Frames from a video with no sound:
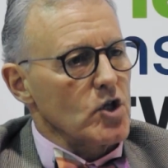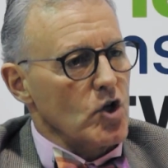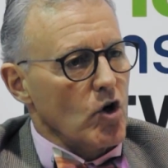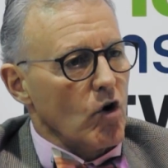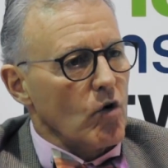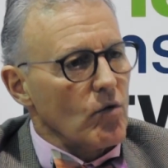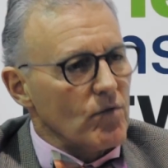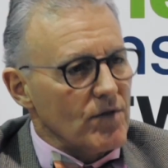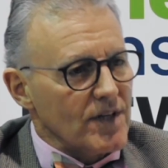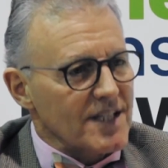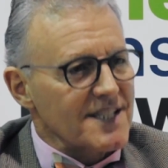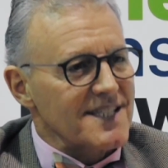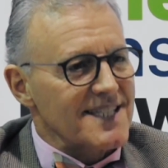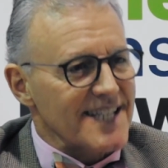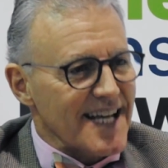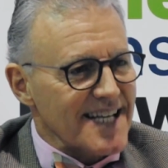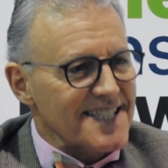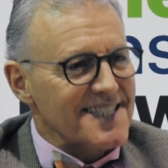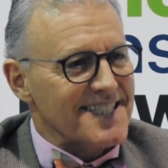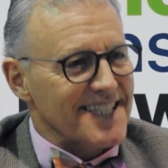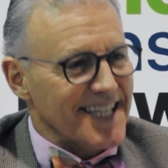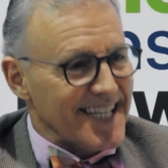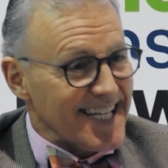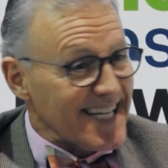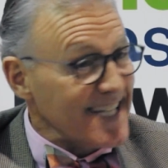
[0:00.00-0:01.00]

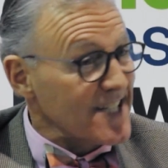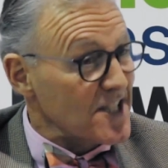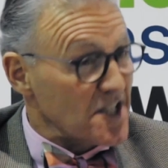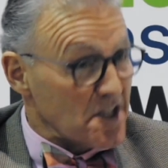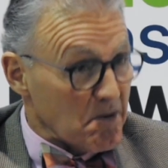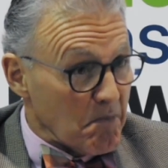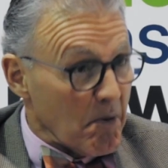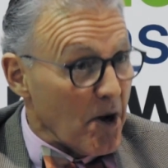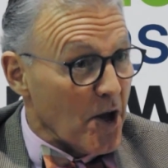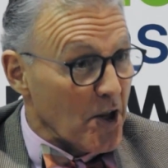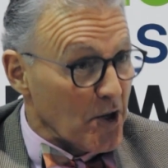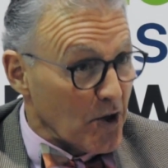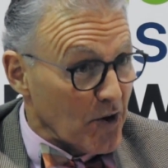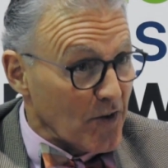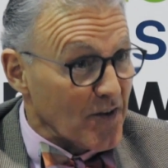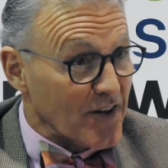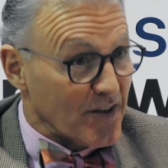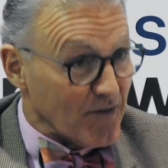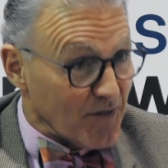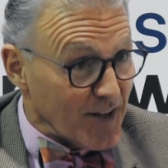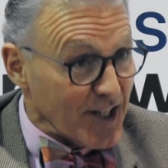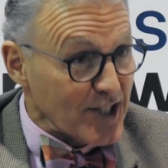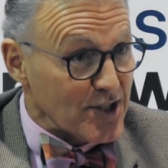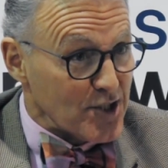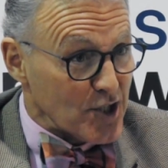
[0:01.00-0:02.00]
Necessity is the mother of
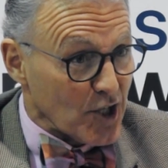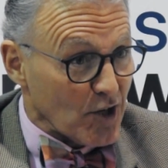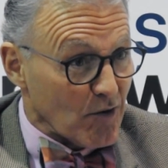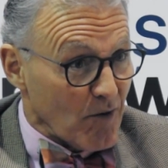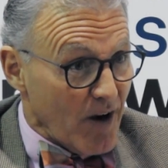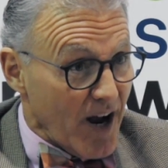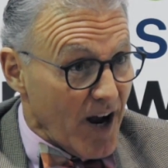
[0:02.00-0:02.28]
invention,